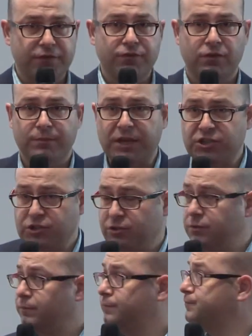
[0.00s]

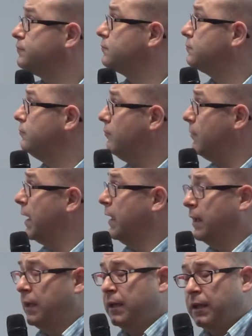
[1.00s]
information.
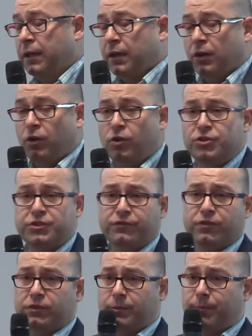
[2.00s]
Also
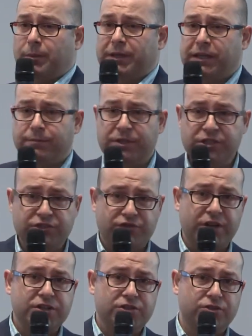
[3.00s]
from the public
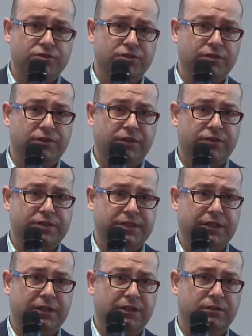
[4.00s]
administration, there is
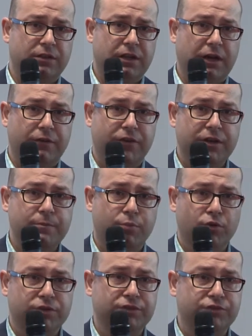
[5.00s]
a very
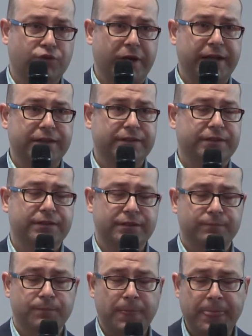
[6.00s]
important trend
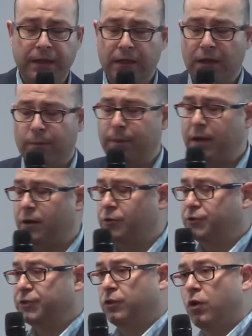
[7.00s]

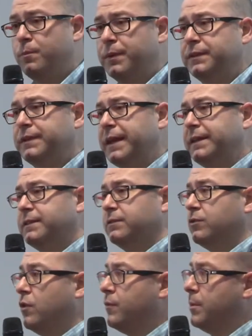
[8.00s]
about open data
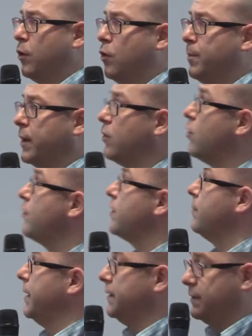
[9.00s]
and open
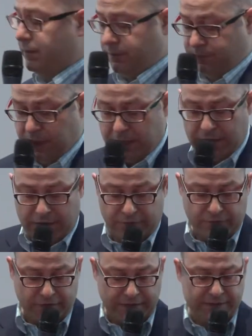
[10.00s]
government.
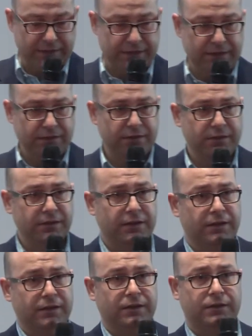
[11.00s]
And finally,
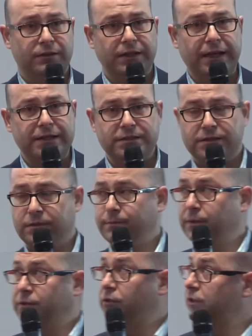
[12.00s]
and last
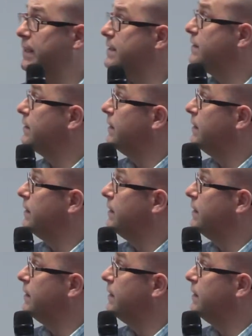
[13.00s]
but not least,